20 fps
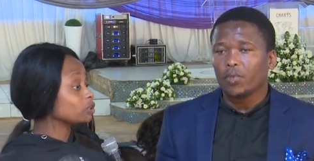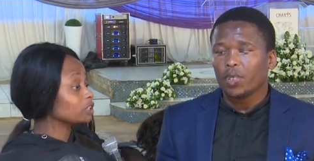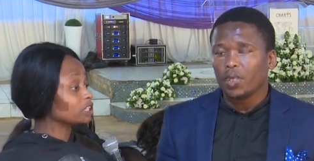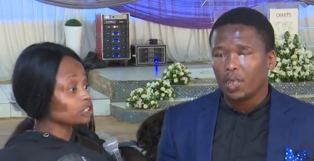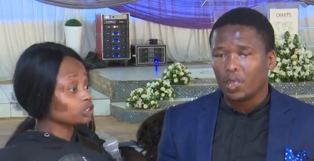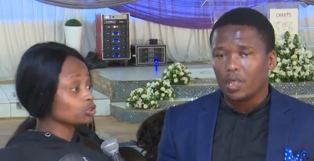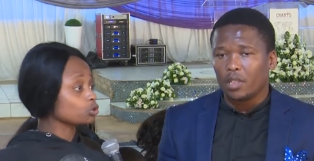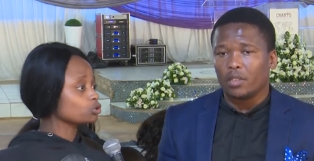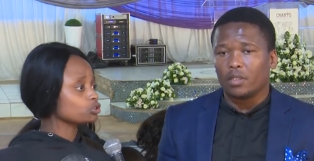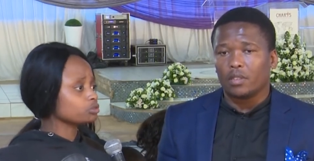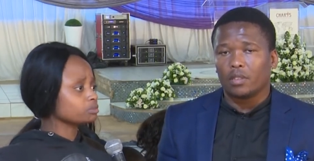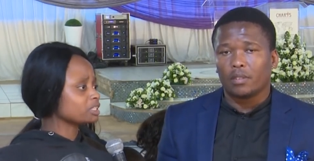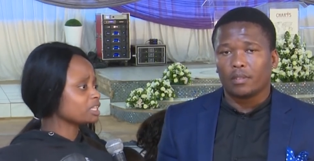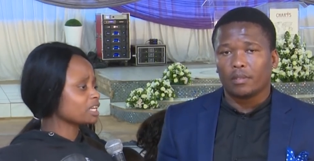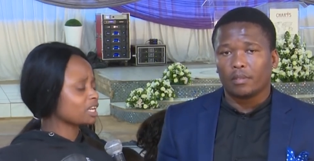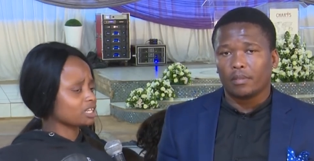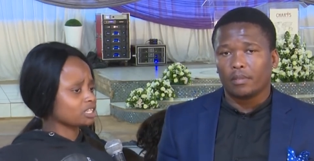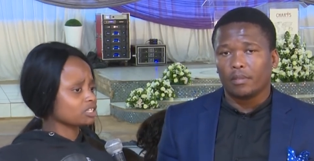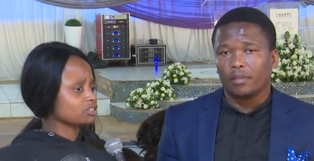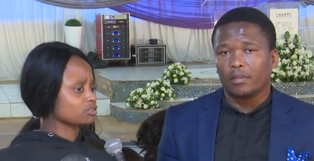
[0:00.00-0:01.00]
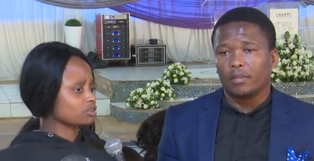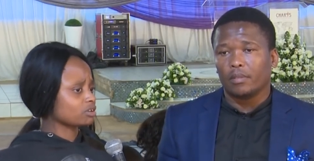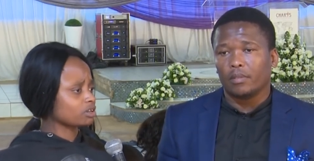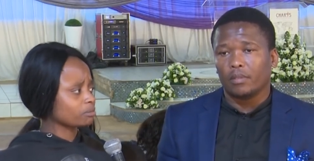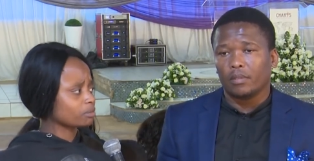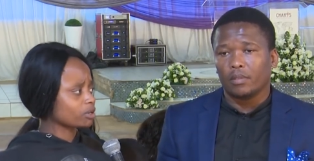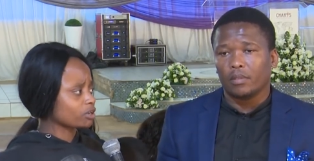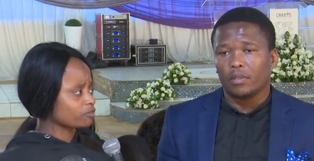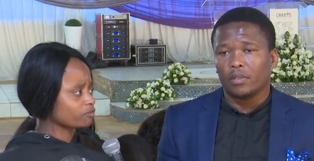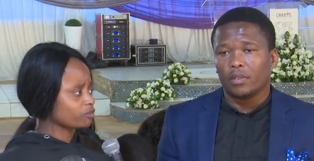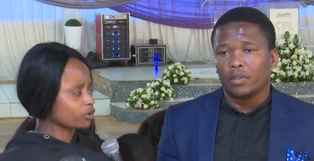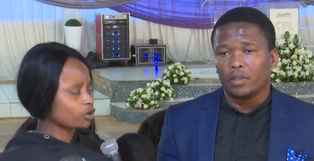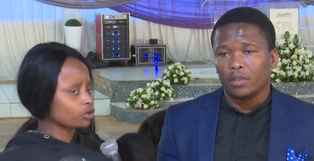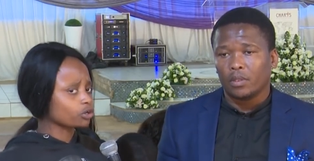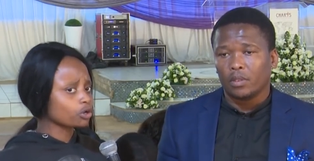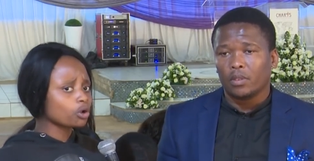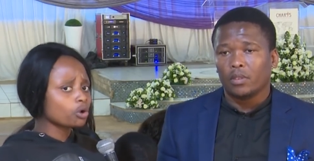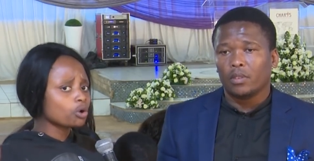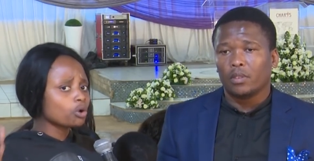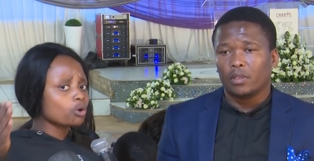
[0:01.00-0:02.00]
Speaker 1: or they told me that he's not a man of
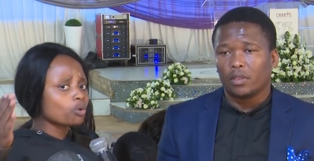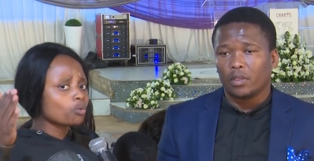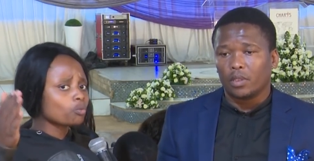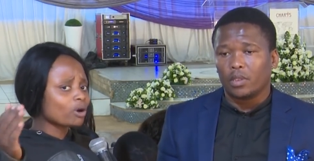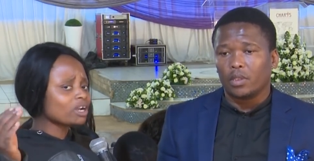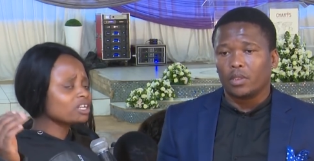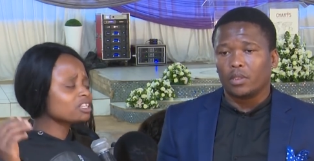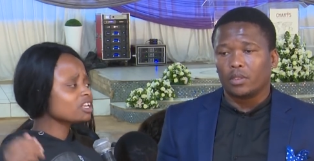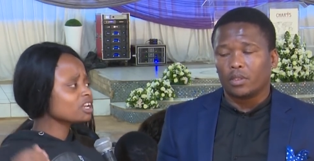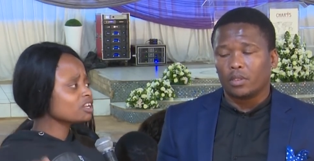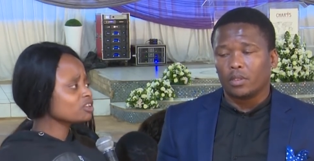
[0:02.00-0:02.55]
God. What